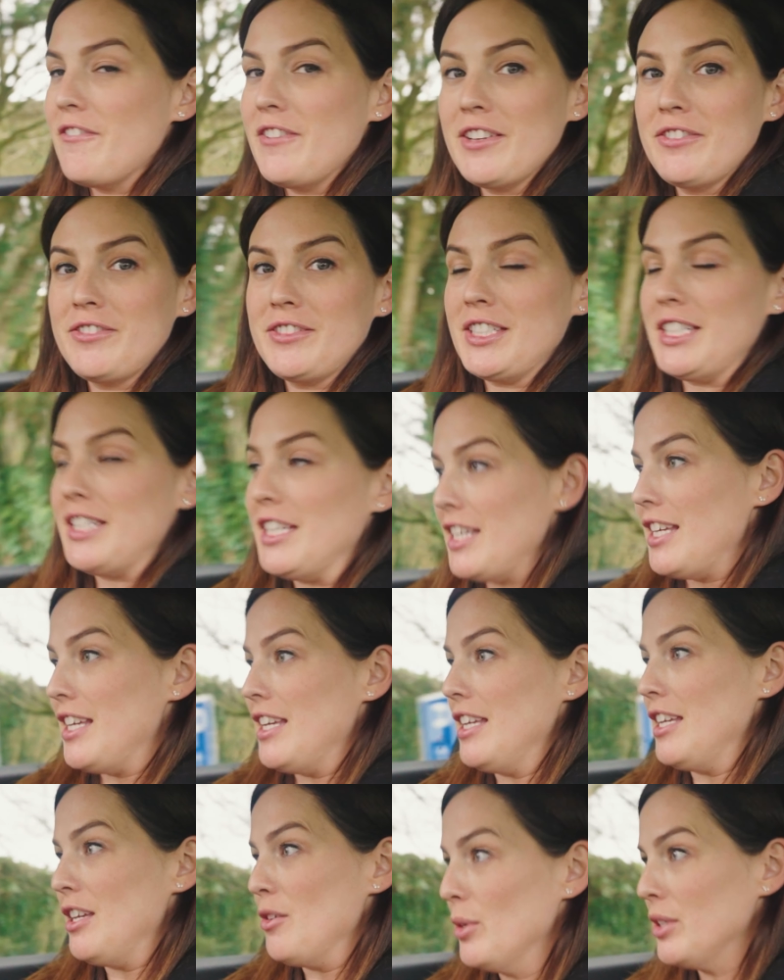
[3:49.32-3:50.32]

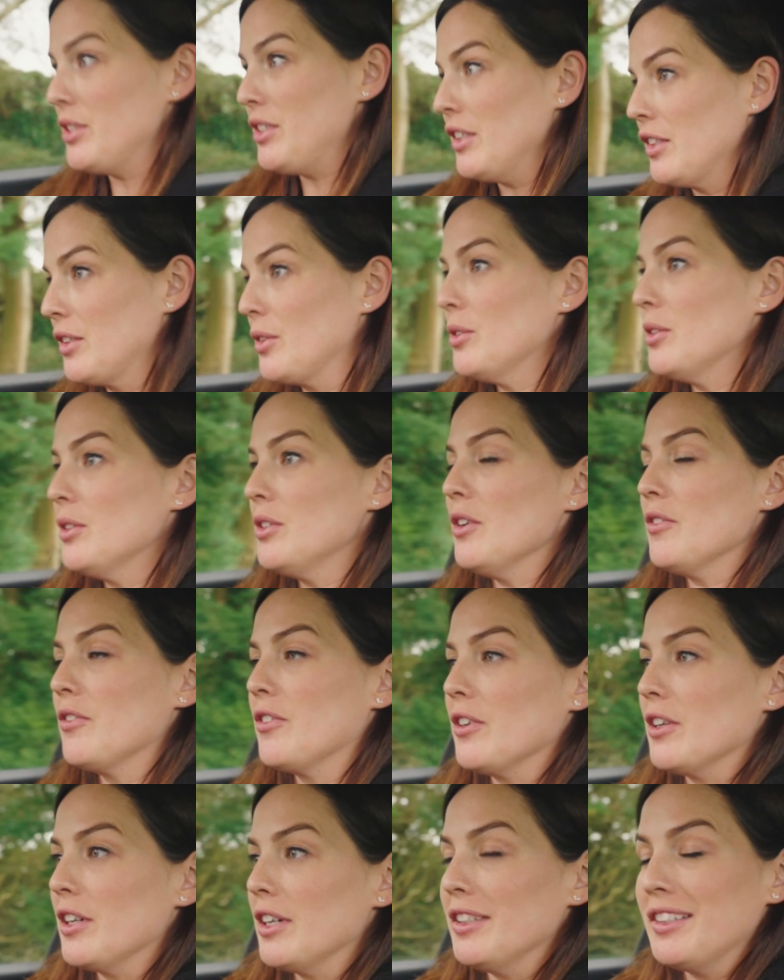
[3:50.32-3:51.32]
50e, which is good
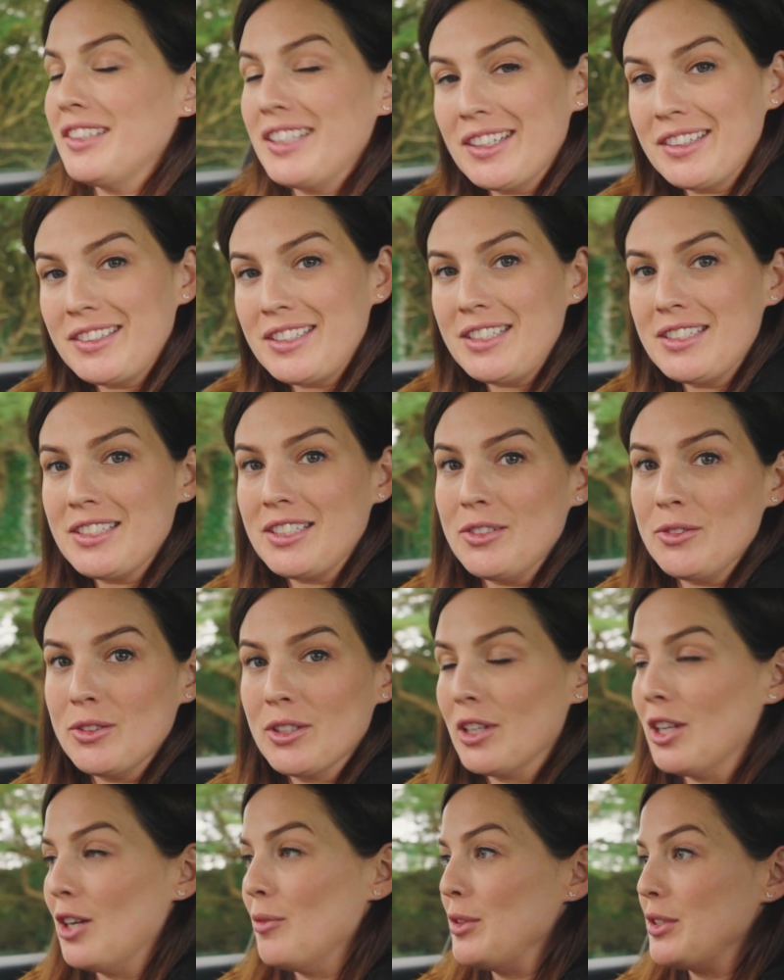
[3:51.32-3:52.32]
for 62
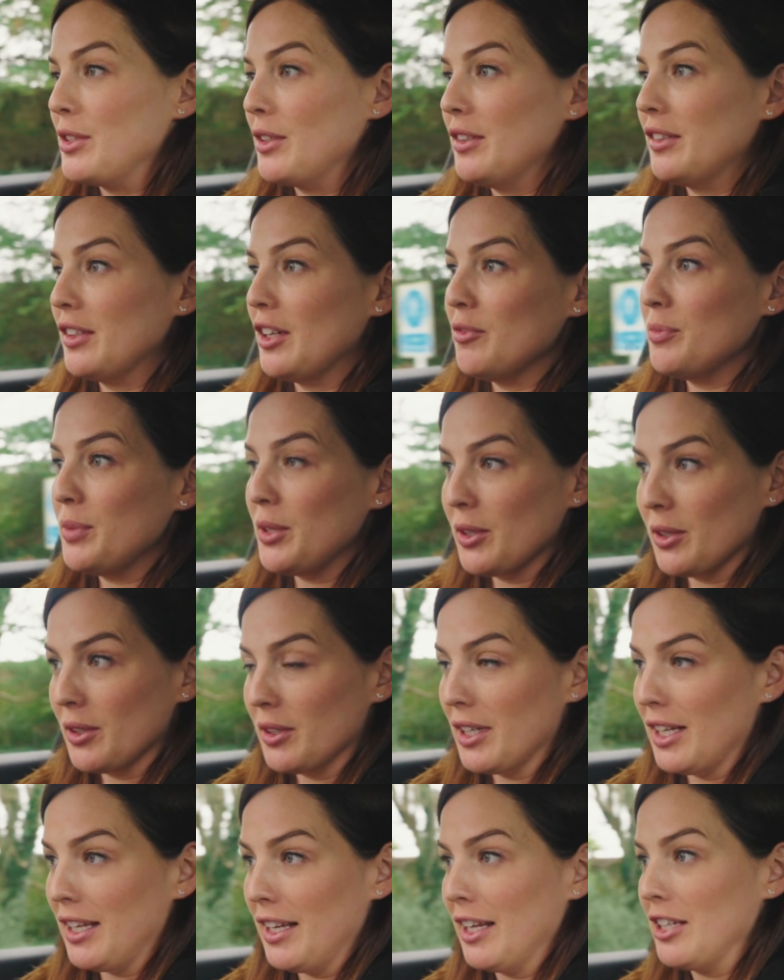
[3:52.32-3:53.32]
kilometres of
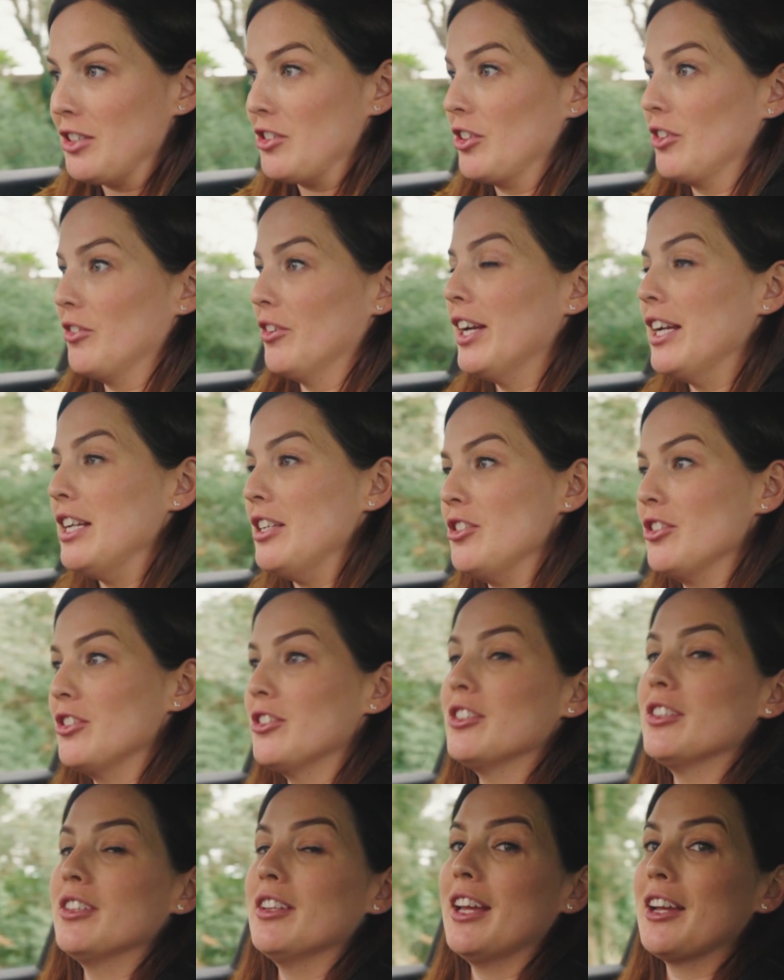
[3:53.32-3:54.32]
pure electric
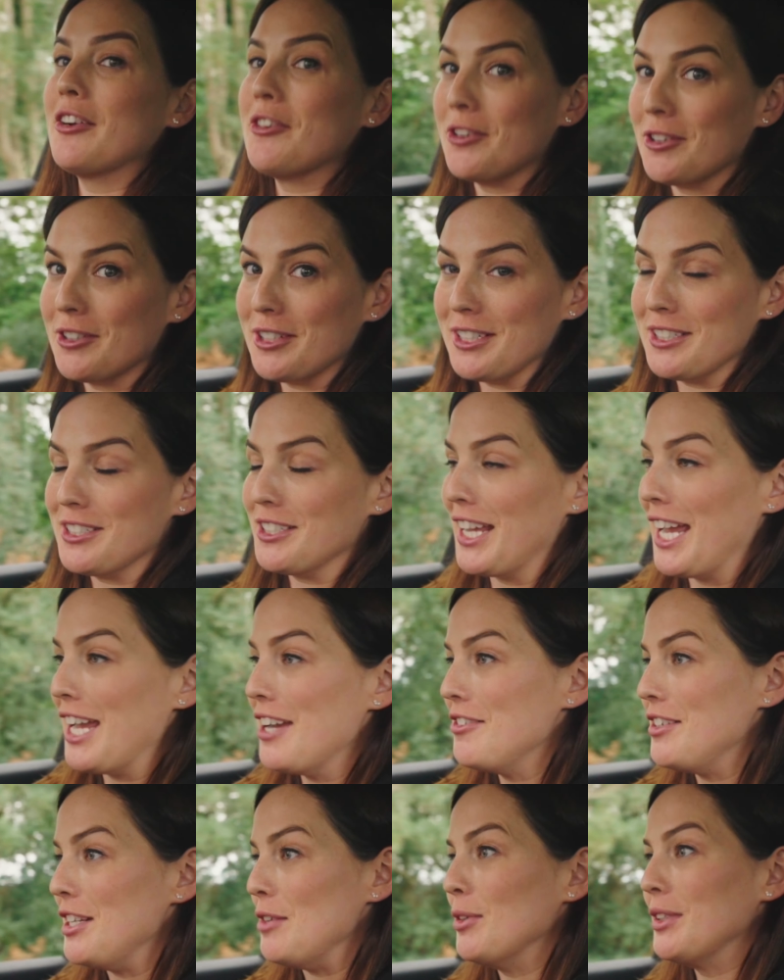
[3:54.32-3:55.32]
range, according to
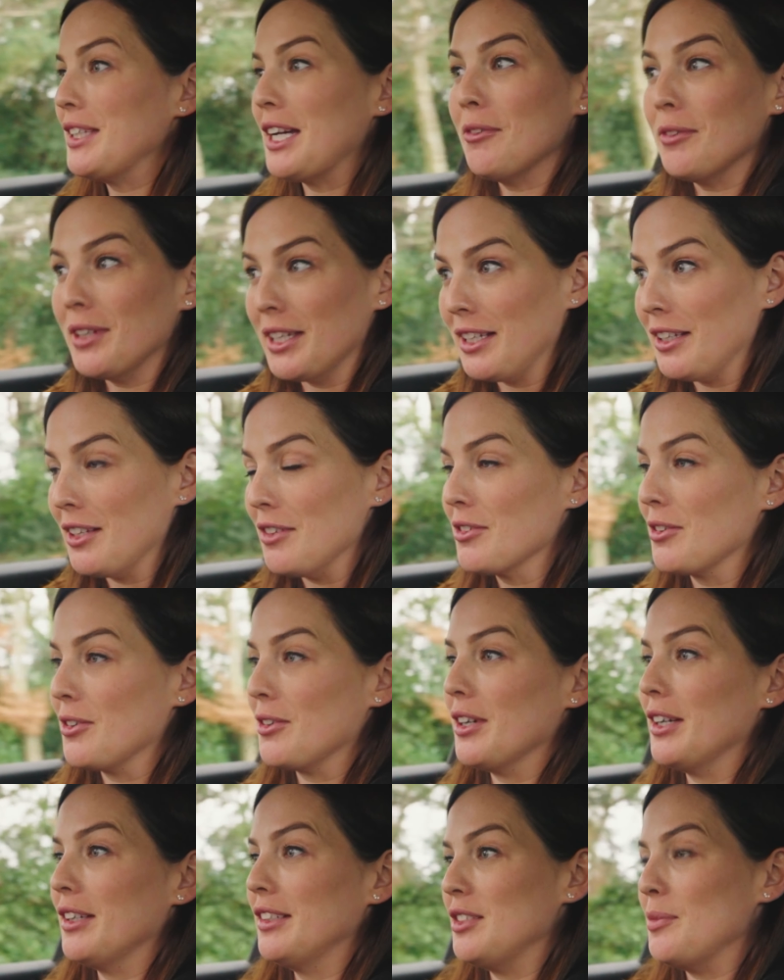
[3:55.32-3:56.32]
Audi, but that will of
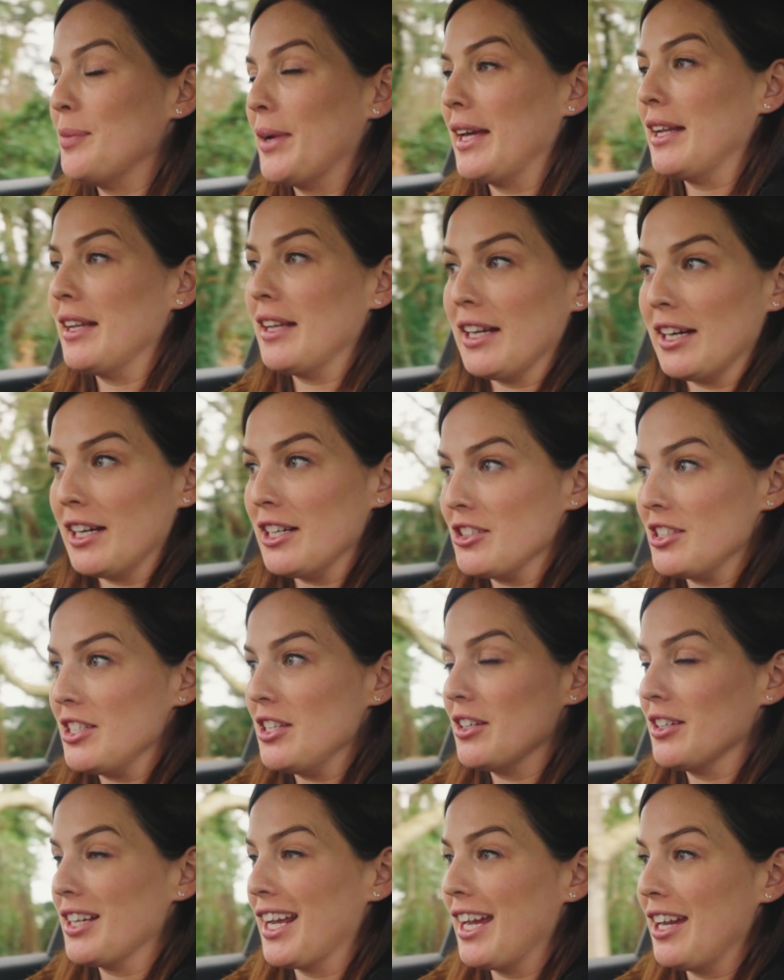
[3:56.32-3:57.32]
course depend largely
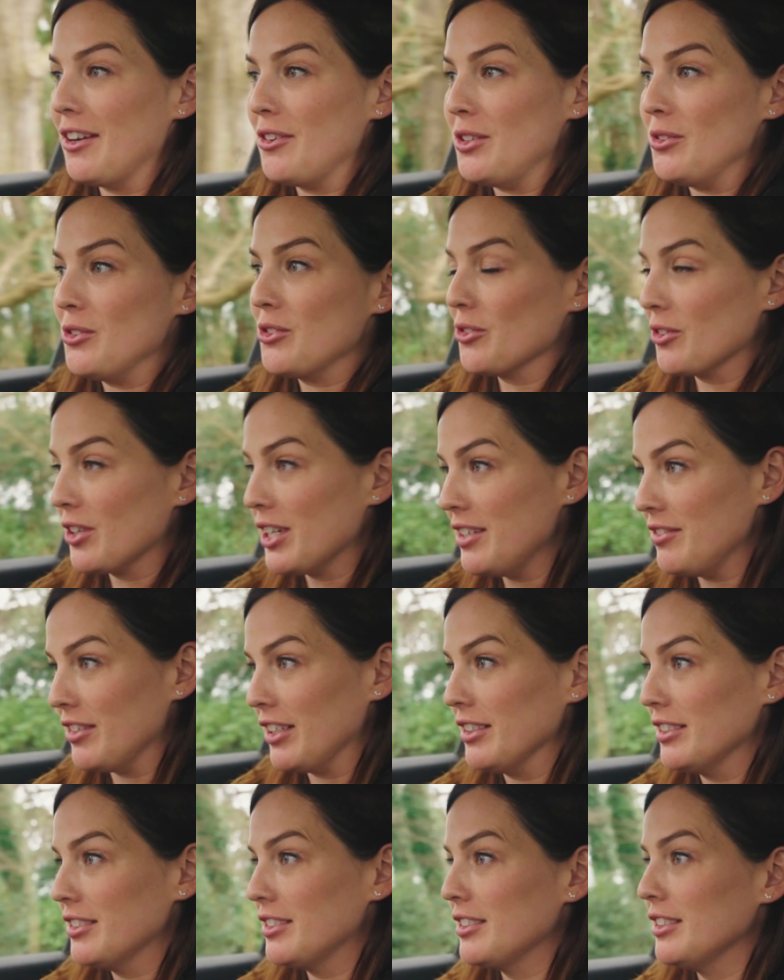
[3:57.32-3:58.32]
on how you drive
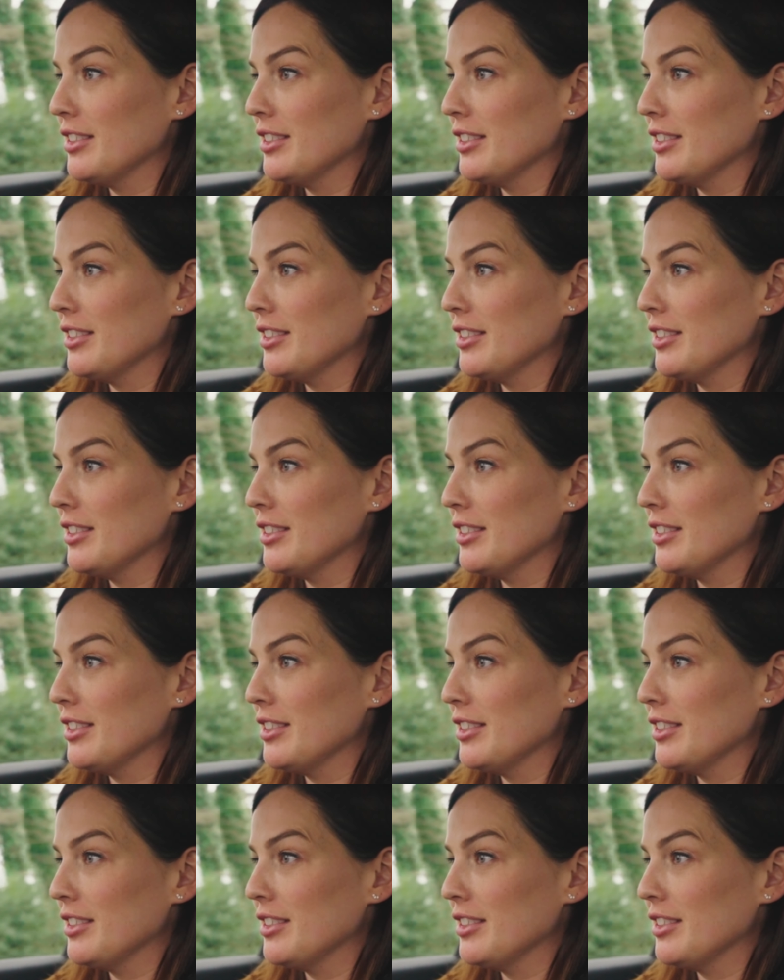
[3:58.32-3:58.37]
it.